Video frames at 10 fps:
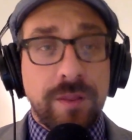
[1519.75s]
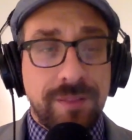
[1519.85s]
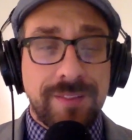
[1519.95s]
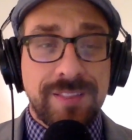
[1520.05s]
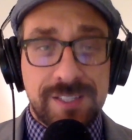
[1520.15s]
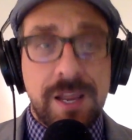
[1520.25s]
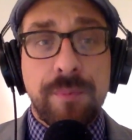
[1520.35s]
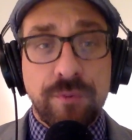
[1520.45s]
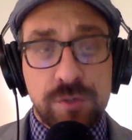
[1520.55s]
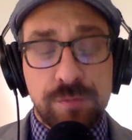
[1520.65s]
like this type
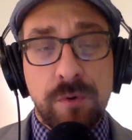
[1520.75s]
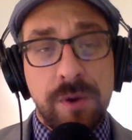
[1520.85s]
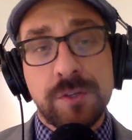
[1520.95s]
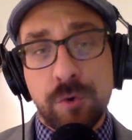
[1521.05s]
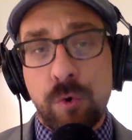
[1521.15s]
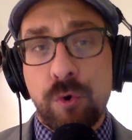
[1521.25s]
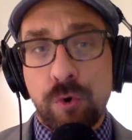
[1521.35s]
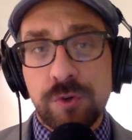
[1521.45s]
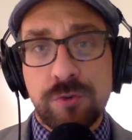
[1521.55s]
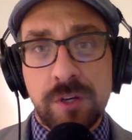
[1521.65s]
of a sprint race, a quarter
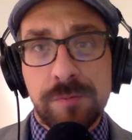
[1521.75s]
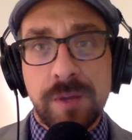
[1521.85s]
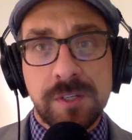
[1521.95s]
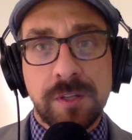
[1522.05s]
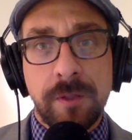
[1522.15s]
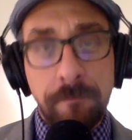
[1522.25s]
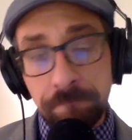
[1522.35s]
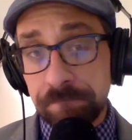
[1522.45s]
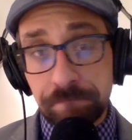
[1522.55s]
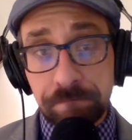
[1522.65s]
horse race, basically,
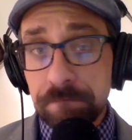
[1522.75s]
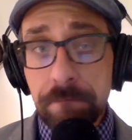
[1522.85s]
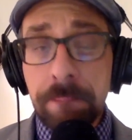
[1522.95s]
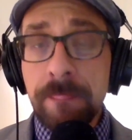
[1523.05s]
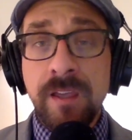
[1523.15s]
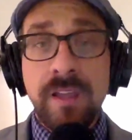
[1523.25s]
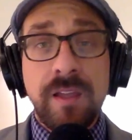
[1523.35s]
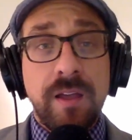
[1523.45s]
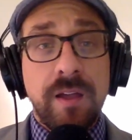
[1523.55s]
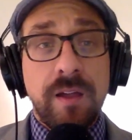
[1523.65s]

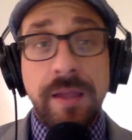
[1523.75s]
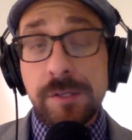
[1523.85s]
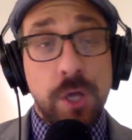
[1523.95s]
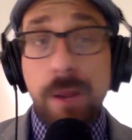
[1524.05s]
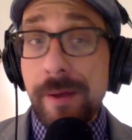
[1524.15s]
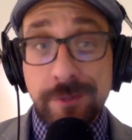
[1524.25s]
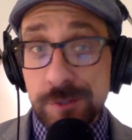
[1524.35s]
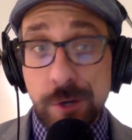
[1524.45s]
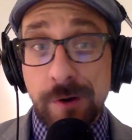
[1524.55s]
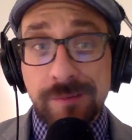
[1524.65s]
it's all about the
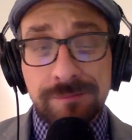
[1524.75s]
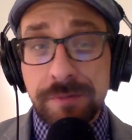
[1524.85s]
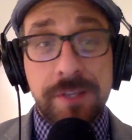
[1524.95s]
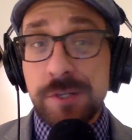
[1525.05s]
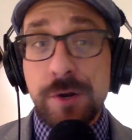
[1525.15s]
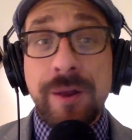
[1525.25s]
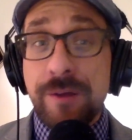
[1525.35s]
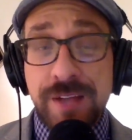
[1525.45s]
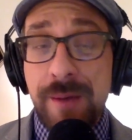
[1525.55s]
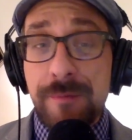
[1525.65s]
start because you don't
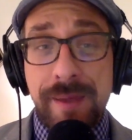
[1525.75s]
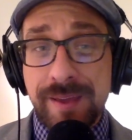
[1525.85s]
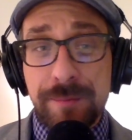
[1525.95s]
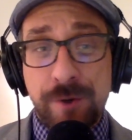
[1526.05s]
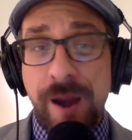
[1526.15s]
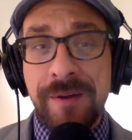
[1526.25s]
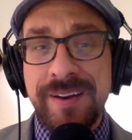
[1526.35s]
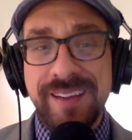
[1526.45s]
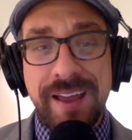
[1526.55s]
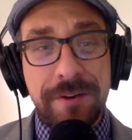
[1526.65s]
have time to make up
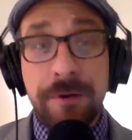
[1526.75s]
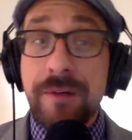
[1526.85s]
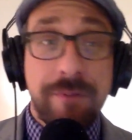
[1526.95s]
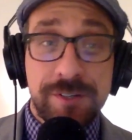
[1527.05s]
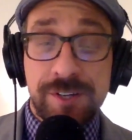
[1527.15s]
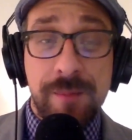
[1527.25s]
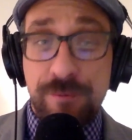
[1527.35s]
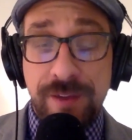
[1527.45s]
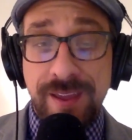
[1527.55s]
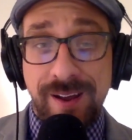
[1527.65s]
ground and you don't have much time to
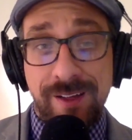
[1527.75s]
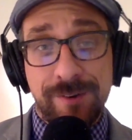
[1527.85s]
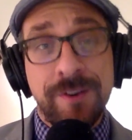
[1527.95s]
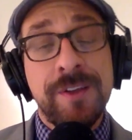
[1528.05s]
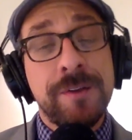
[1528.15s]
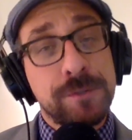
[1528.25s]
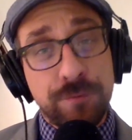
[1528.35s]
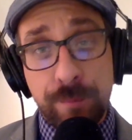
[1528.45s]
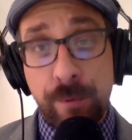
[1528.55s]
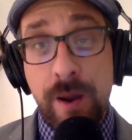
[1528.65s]
fade either. So
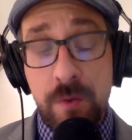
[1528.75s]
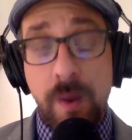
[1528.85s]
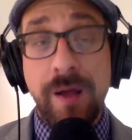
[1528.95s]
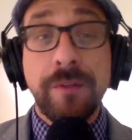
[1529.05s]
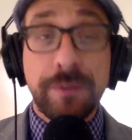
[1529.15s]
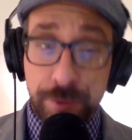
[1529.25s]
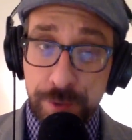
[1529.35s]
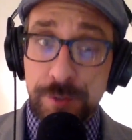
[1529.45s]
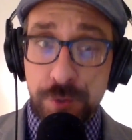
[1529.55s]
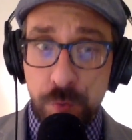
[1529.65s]
if you break well, you're
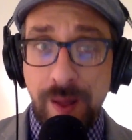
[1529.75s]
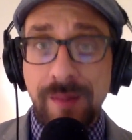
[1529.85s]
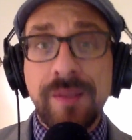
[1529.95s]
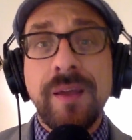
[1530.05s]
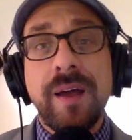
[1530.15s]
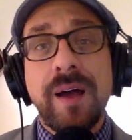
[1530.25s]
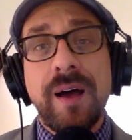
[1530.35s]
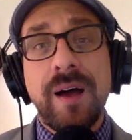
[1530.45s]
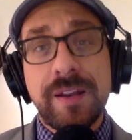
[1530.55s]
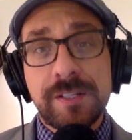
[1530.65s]
going to do well.
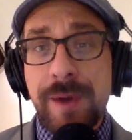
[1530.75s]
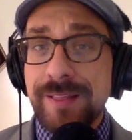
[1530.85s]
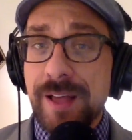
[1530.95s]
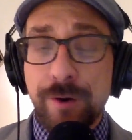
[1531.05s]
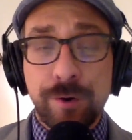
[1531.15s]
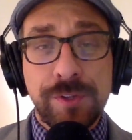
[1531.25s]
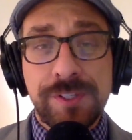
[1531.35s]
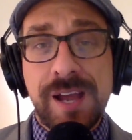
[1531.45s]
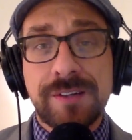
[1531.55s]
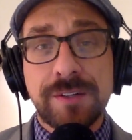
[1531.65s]
And it's about that early
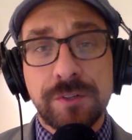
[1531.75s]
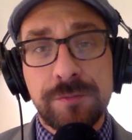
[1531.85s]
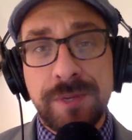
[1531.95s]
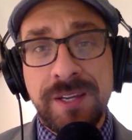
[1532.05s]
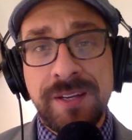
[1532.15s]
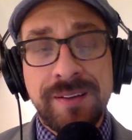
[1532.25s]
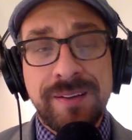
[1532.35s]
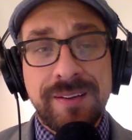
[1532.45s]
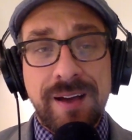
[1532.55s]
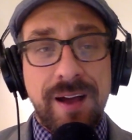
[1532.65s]
tactical speed.
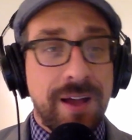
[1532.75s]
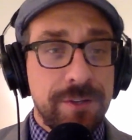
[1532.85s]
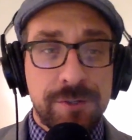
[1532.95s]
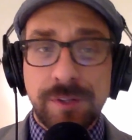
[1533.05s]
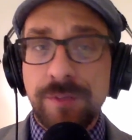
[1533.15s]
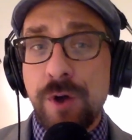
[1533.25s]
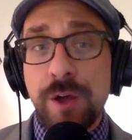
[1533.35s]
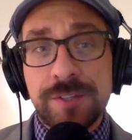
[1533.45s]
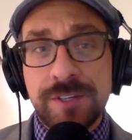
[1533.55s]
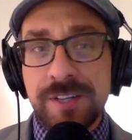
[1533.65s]
I used to live in
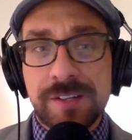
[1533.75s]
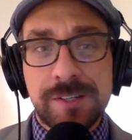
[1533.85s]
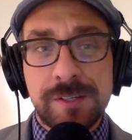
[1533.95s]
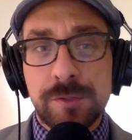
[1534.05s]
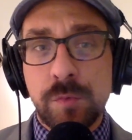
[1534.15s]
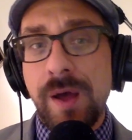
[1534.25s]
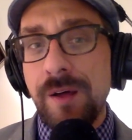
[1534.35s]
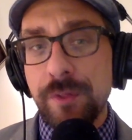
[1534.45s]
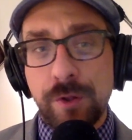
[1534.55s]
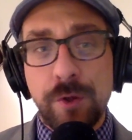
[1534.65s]
Austin, Texas as
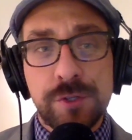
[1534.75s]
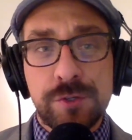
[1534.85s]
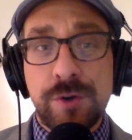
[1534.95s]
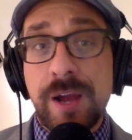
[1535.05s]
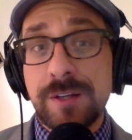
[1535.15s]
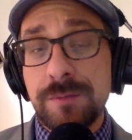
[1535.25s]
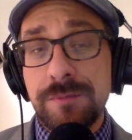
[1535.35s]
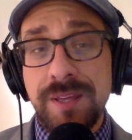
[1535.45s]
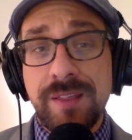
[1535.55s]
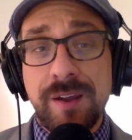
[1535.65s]
well. The closest track to
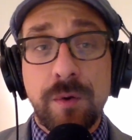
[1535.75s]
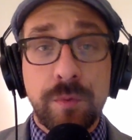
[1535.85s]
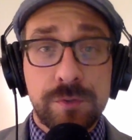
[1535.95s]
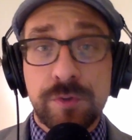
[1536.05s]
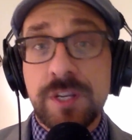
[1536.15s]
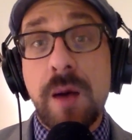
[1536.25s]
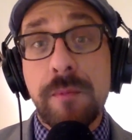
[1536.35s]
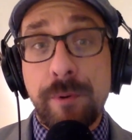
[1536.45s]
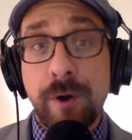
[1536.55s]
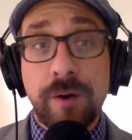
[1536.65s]
me there was
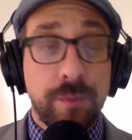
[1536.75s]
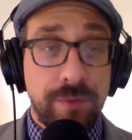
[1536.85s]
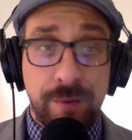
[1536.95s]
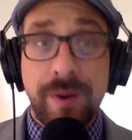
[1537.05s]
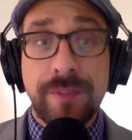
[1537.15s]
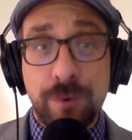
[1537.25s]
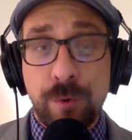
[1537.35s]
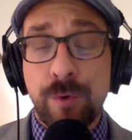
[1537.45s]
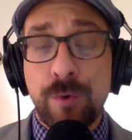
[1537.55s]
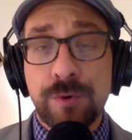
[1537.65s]
Retama Park, where they ran the
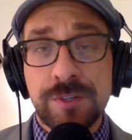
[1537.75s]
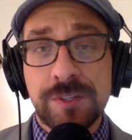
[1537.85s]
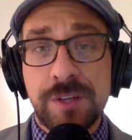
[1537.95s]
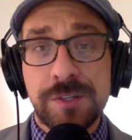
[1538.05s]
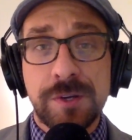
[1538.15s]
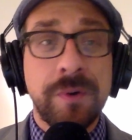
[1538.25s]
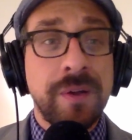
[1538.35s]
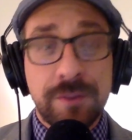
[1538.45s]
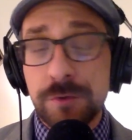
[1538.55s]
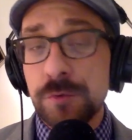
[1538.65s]
quarter horses also.
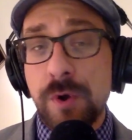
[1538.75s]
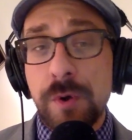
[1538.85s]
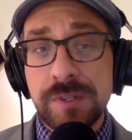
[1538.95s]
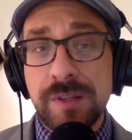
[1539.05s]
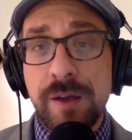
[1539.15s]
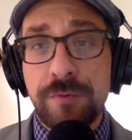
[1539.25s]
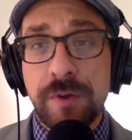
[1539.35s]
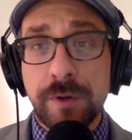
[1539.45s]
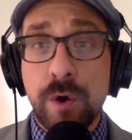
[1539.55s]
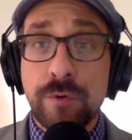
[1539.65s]
Those were always a lot of
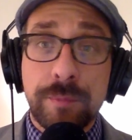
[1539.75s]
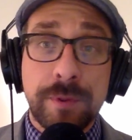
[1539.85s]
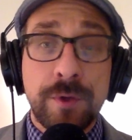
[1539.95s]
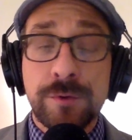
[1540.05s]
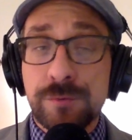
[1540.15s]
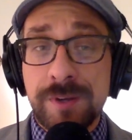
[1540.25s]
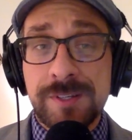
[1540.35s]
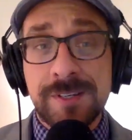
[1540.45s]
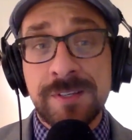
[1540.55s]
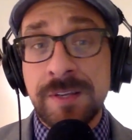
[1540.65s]
fun to go over, but those
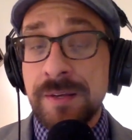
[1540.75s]
races,